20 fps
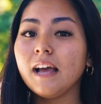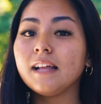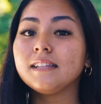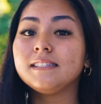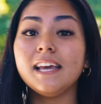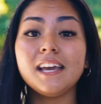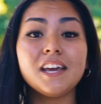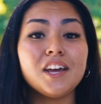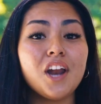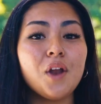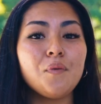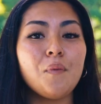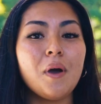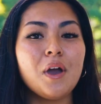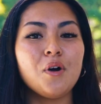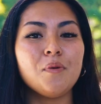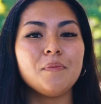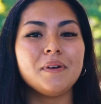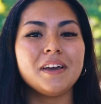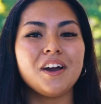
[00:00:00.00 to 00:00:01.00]
taking on
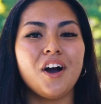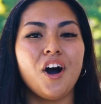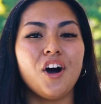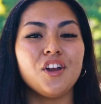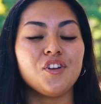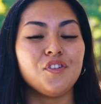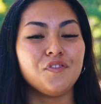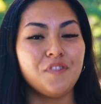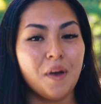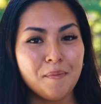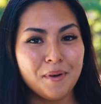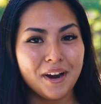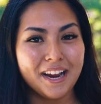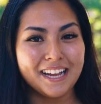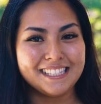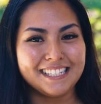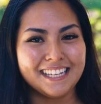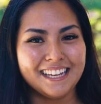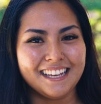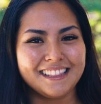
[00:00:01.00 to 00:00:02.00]
Wyoming on November
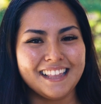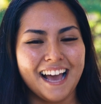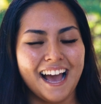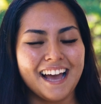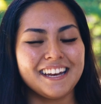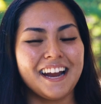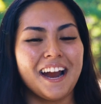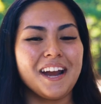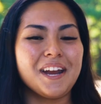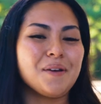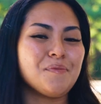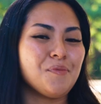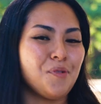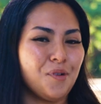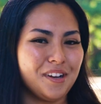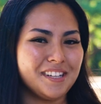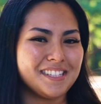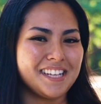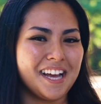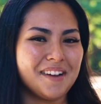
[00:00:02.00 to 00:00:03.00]
18th at 9 a.m.
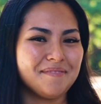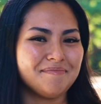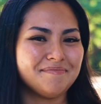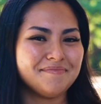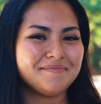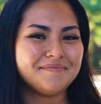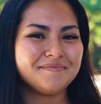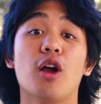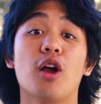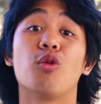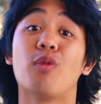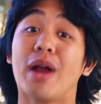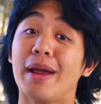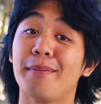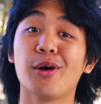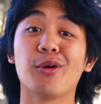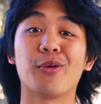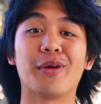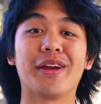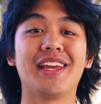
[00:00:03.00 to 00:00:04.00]
Hawaii time.
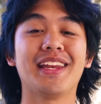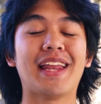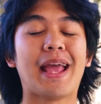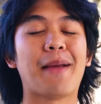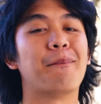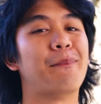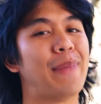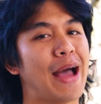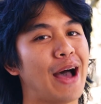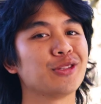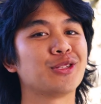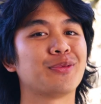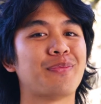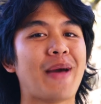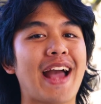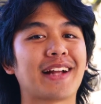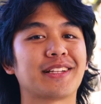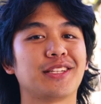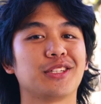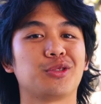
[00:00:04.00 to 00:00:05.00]
Rainbow Wahine bounced
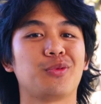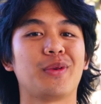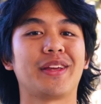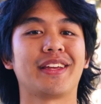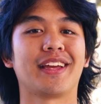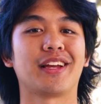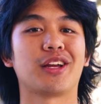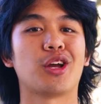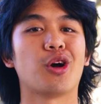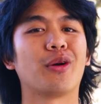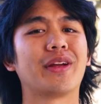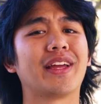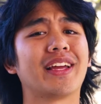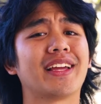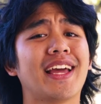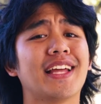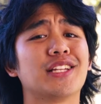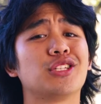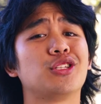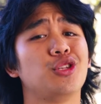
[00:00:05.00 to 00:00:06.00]
back this weekend going
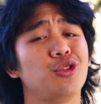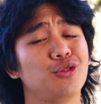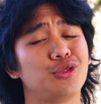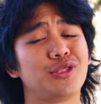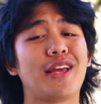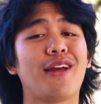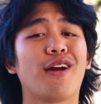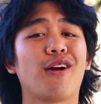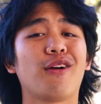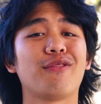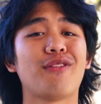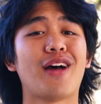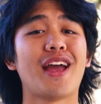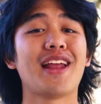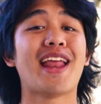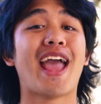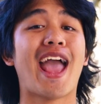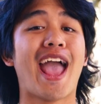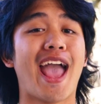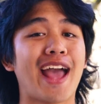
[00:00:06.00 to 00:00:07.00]
against UC Irvine
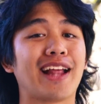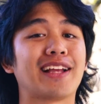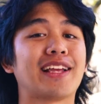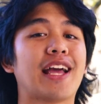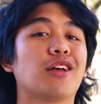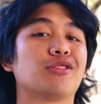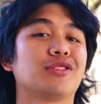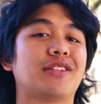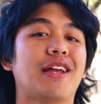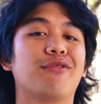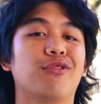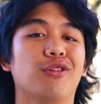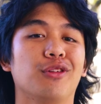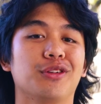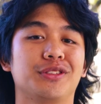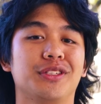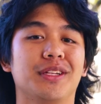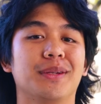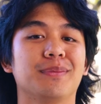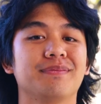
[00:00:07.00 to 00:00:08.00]
and Cal State
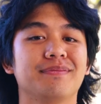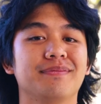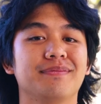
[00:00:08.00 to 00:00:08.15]
Fullerton.